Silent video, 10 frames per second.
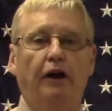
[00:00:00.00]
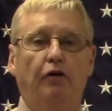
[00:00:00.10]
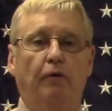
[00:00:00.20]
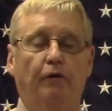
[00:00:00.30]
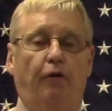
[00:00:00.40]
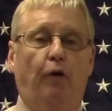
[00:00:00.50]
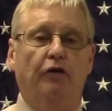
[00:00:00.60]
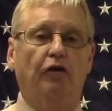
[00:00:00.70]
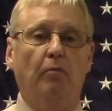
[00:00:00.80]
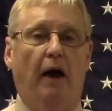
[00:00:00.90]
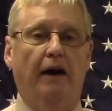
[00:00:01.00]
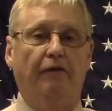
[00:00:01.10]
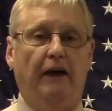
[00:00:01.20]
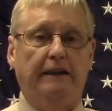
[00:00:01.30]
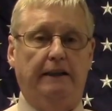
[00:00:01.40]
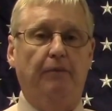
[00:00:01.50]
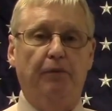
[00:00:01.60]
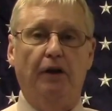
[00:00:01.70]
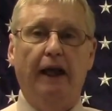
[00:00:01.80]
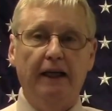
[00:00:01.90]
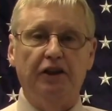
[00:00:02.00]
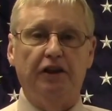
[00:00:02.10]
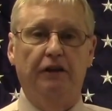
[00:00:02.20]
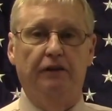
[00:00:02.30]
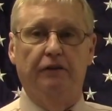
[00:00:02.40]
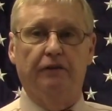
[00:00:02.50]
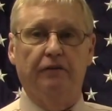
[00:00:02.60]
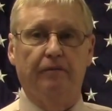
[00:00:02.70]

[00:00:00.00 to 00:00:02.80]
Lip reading: to enforce or modify stipulations.